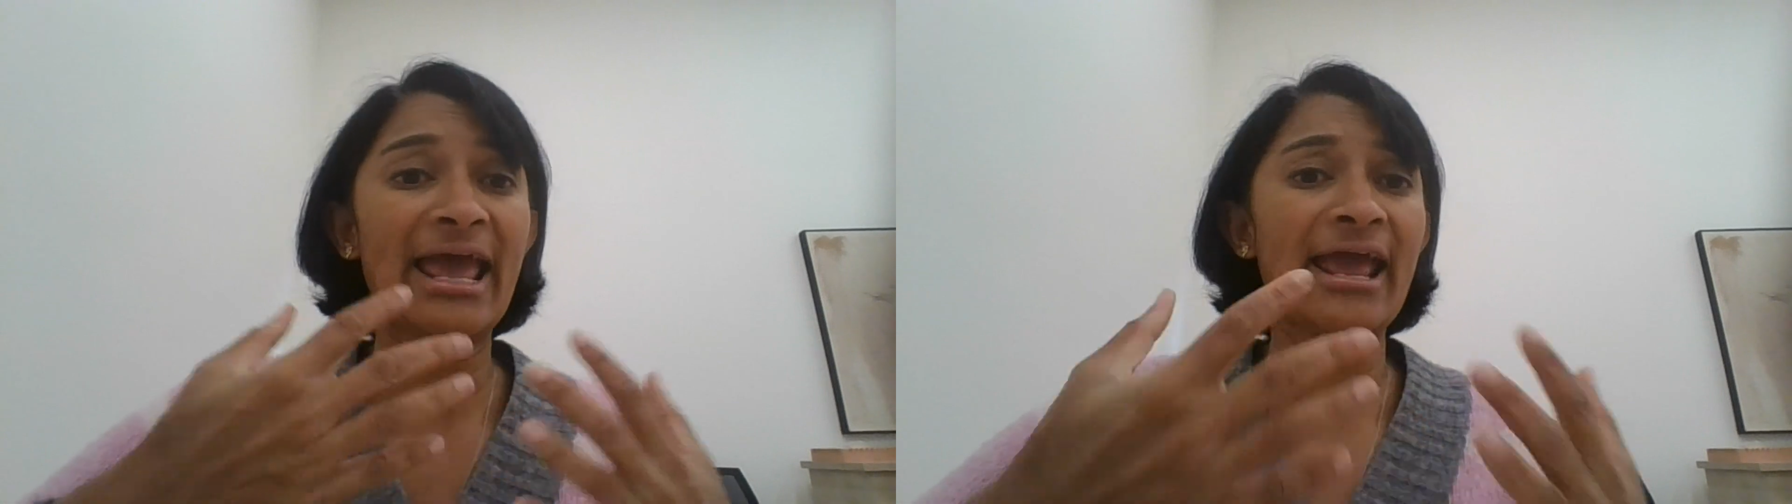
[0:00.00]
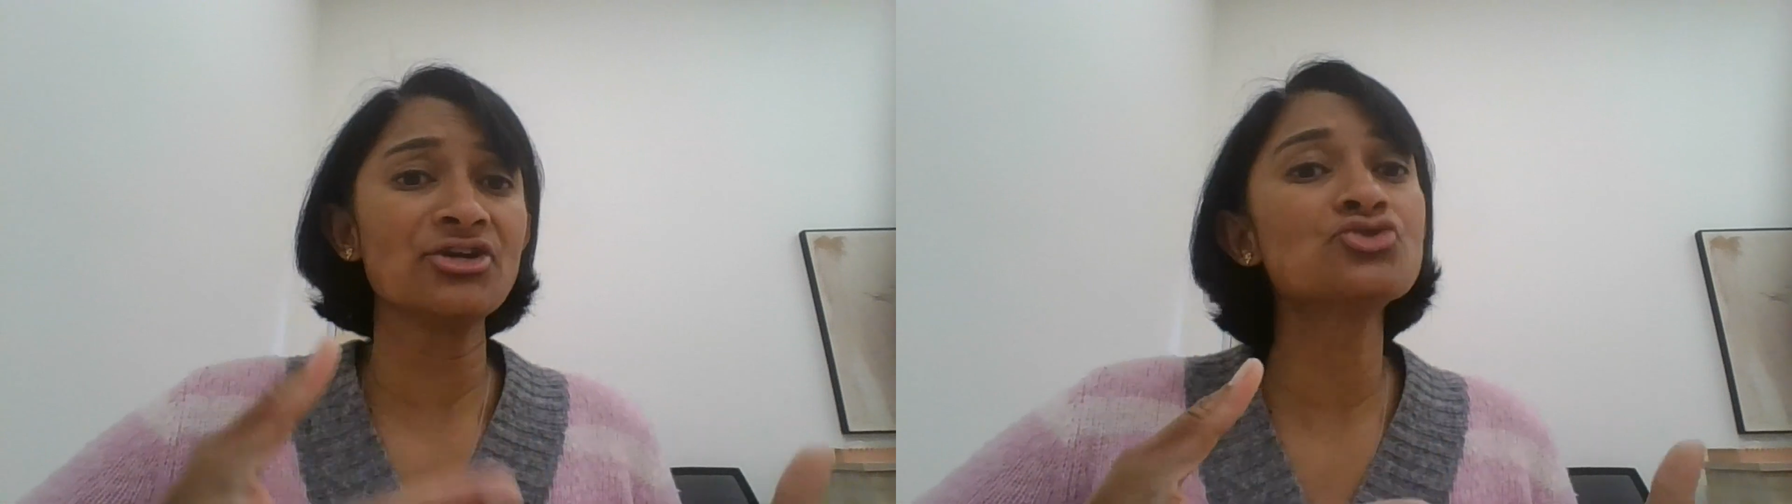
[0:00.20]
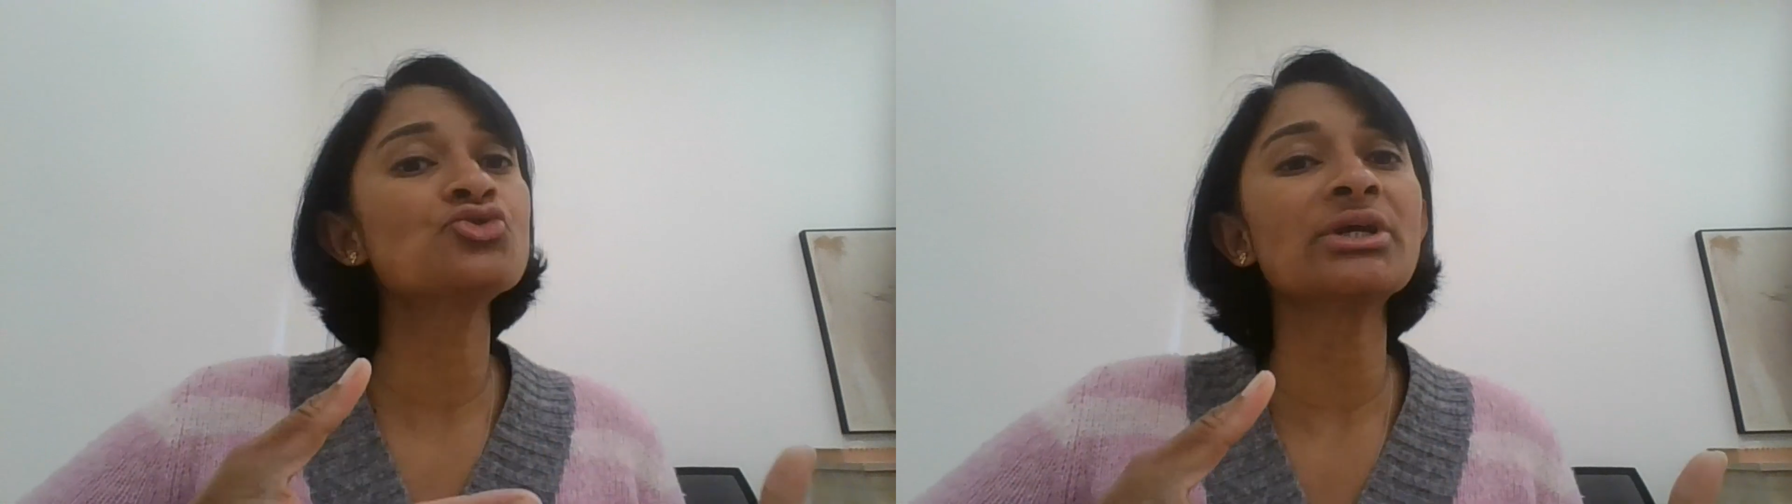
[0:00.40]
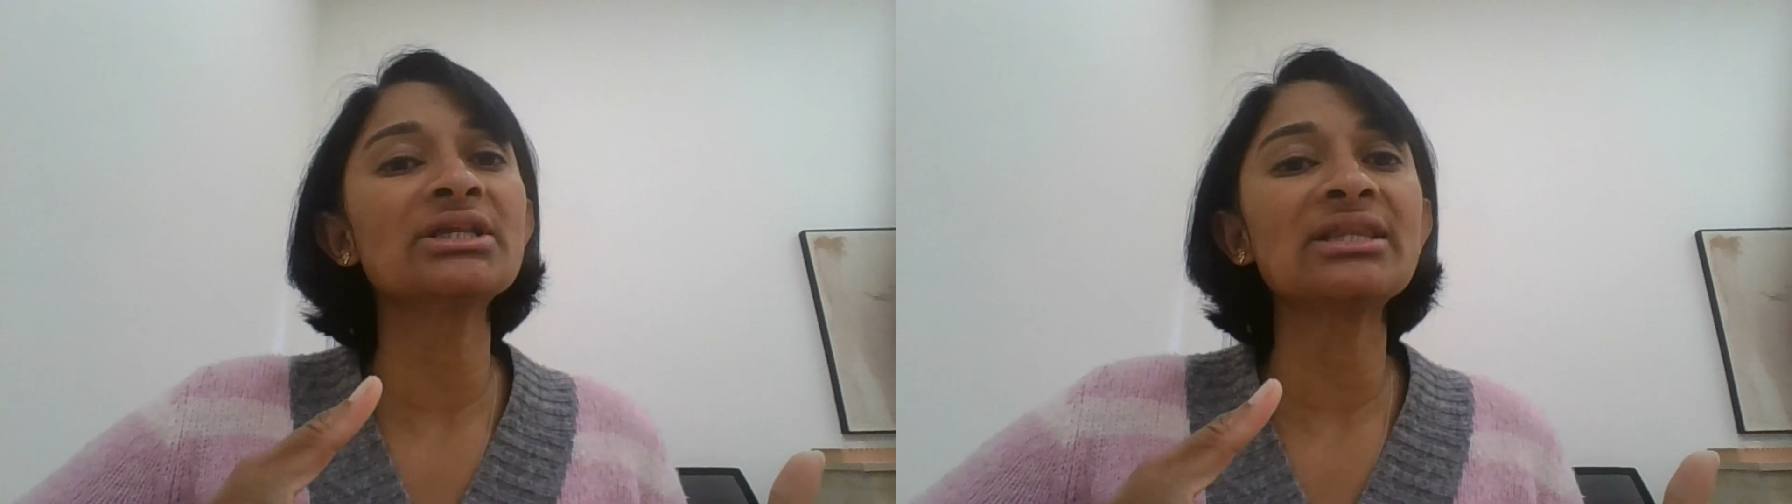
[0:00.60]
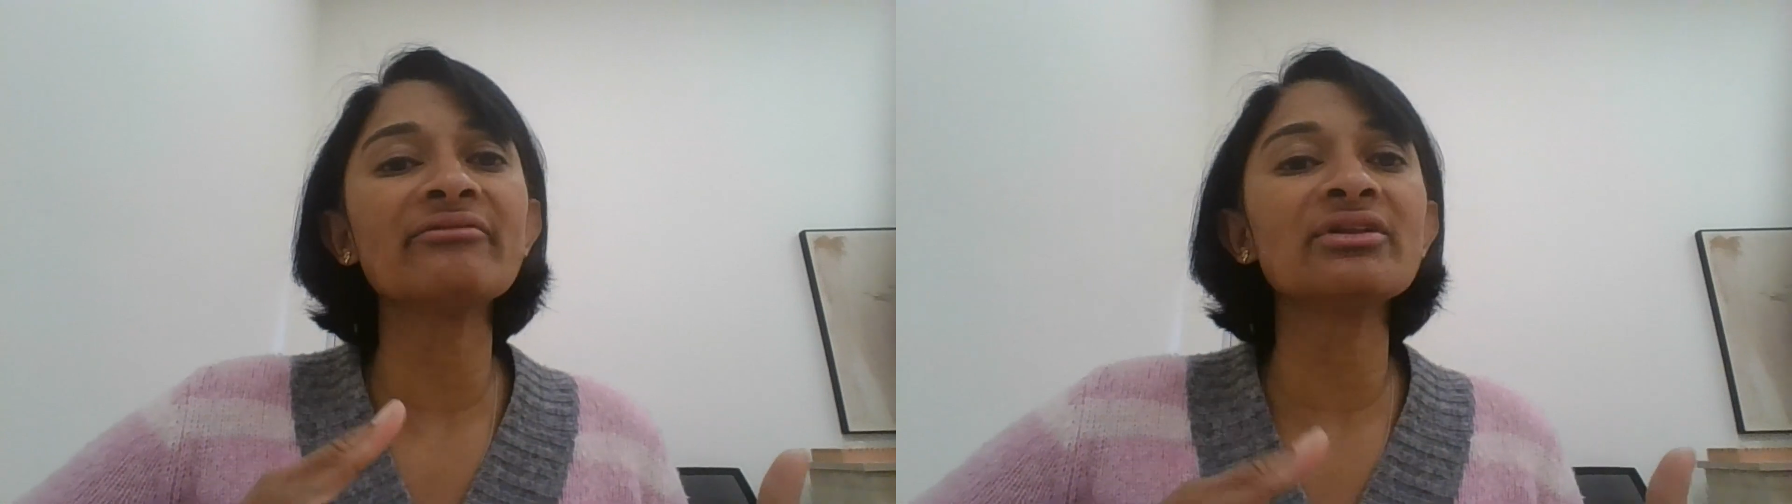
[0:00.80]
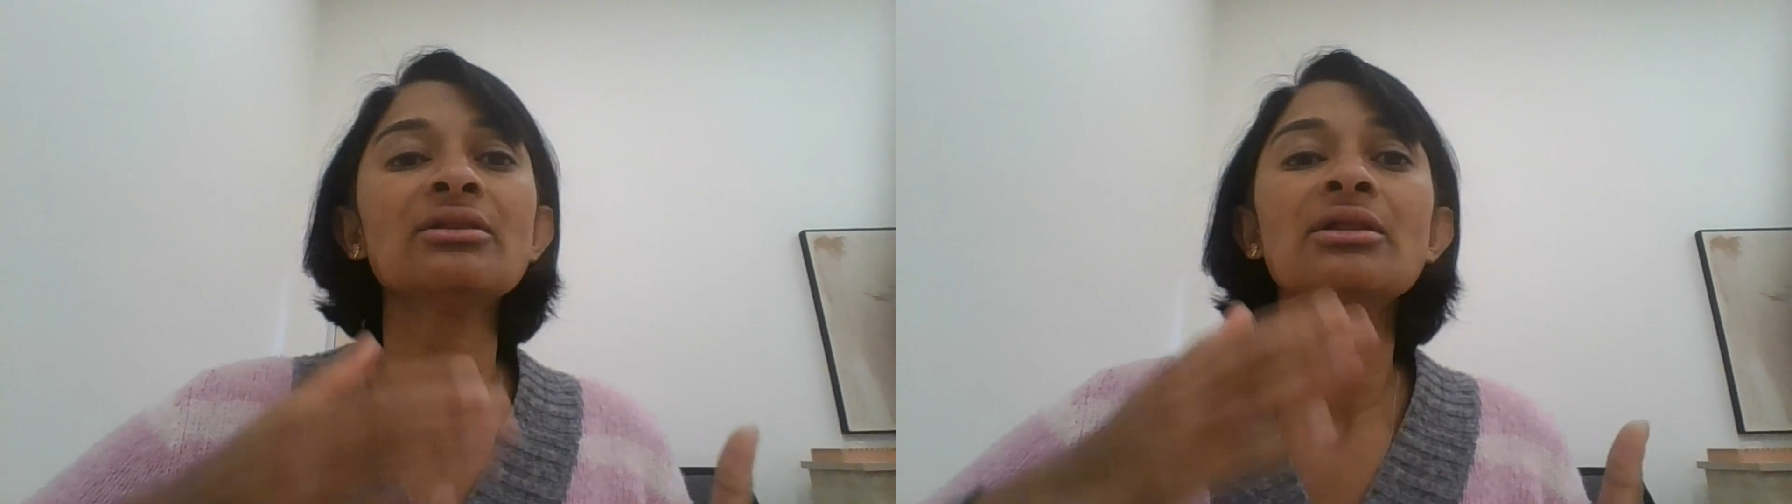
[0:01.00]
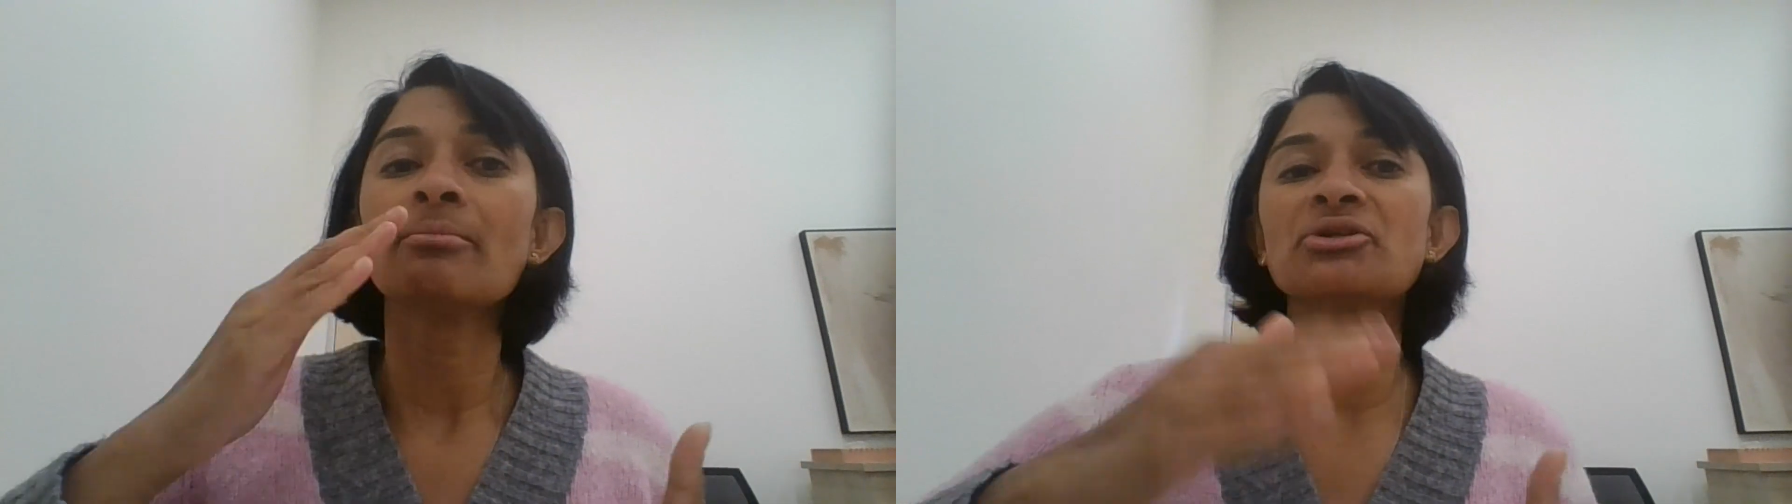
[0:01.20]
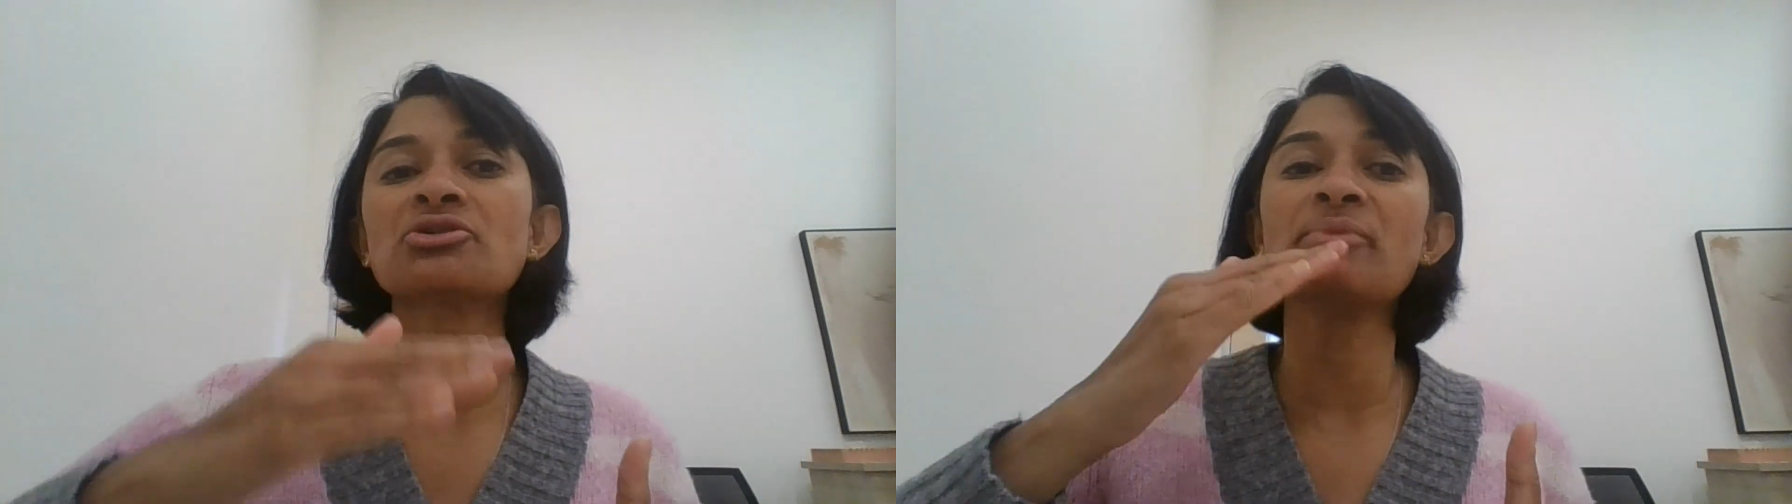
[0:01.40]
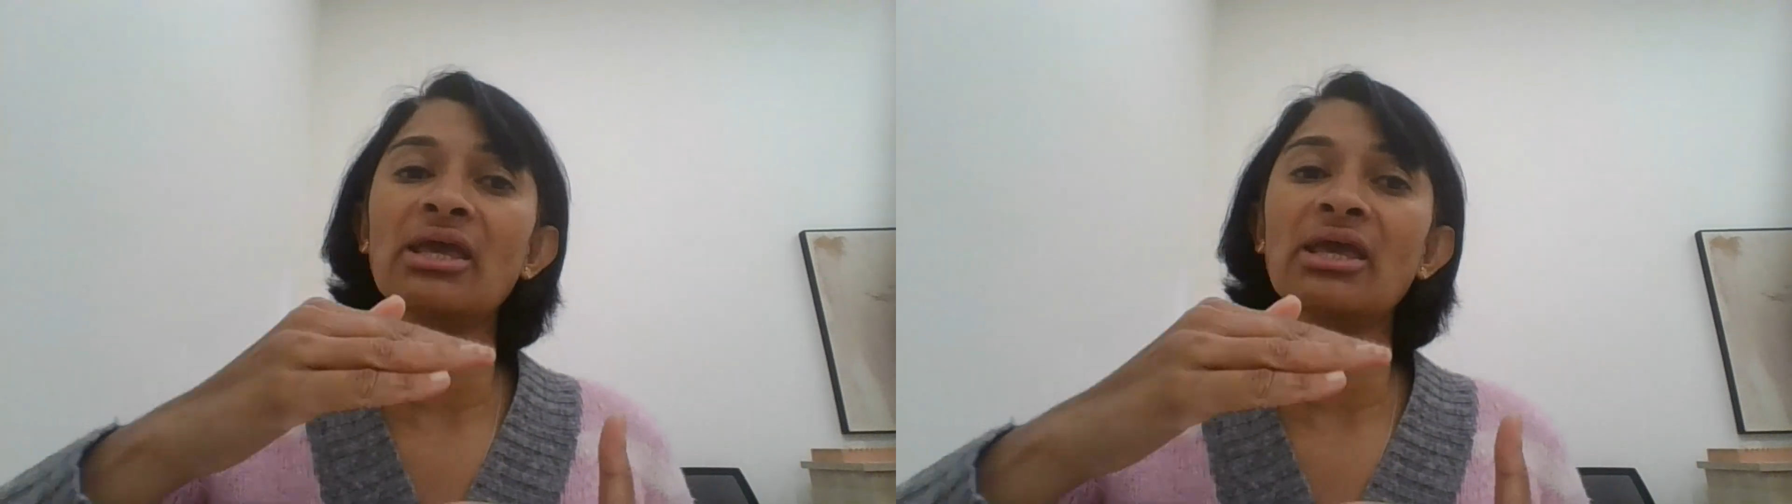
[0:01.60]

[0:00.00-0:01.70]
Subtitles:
an entry level,